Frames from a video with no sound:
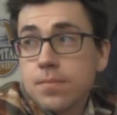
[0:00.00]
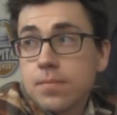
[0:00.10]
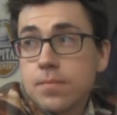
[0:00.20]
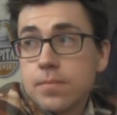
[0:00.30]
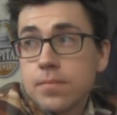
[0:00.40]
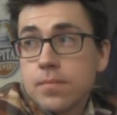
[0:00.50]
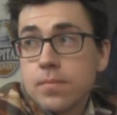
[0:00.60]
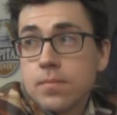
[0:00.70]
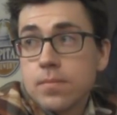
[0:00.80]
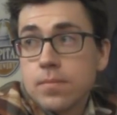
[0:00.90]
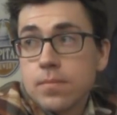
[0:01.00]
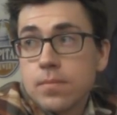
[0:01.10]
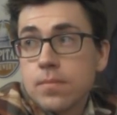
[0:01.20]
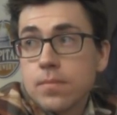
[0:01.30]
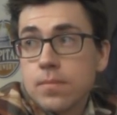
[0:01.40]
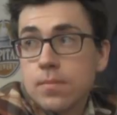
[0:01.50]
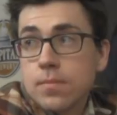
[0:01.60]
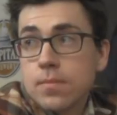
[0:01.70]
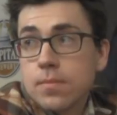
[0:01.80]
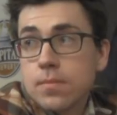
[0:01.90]

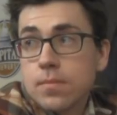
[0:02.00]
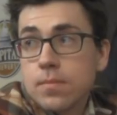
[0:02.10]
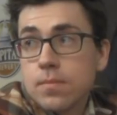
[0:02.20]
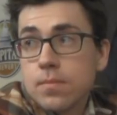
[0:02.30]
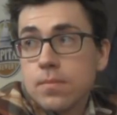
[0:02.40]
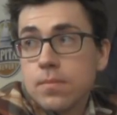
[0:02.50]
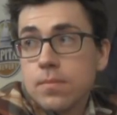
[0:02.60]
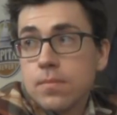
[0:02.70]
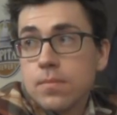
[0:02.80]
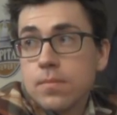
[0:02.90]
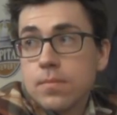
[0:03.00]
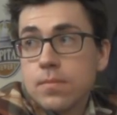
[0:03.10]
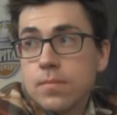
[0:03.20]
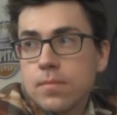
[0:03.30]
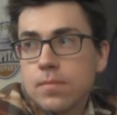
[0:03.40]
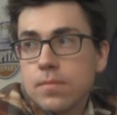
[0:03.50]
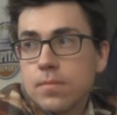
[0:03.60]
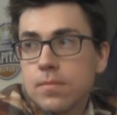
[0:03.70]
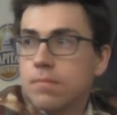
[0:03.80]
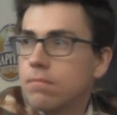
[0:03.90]

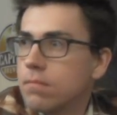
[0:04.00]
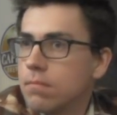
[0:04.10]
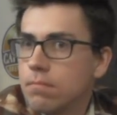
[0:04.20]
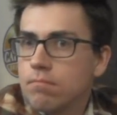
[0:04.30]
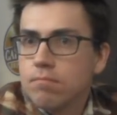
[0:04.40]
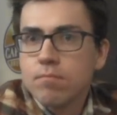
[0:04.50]
(silent)